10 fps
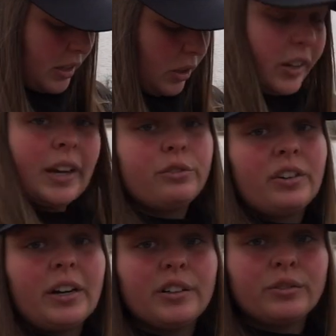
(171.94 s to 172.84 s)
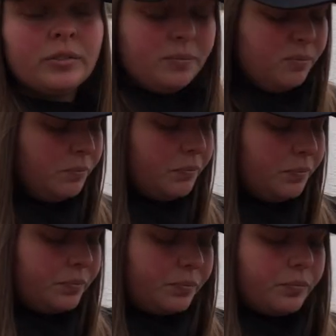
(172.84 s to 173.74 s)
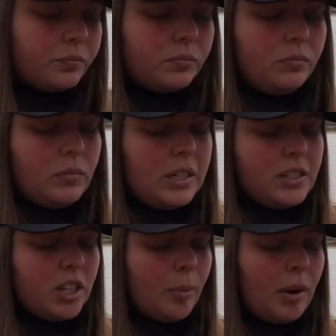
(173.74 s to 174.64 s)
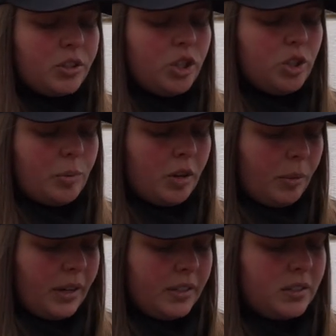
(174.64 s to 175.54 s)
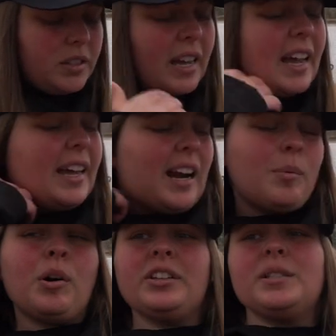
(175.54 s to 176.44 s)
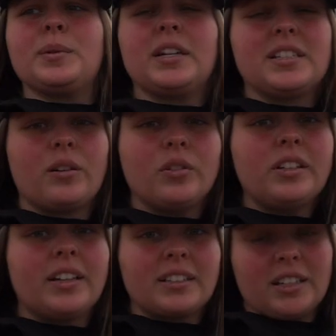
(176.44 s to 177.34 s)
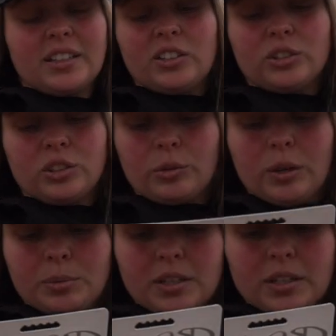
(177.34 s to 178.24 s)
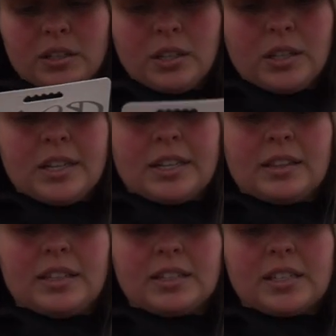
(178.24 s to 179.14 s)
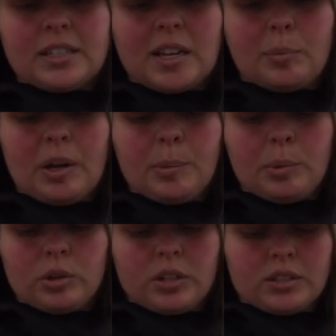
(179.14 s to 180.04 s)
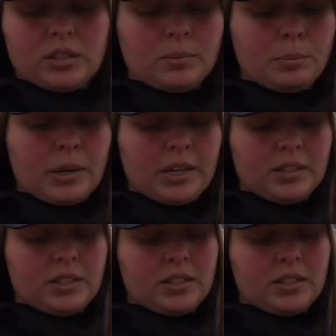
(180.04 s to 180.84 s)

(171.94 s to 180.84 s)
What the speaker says: I only have 5. So I bought 2 spinnerbaits. And I bought these because I really liked how they looked on the website. This is a Pepper Custom Baits.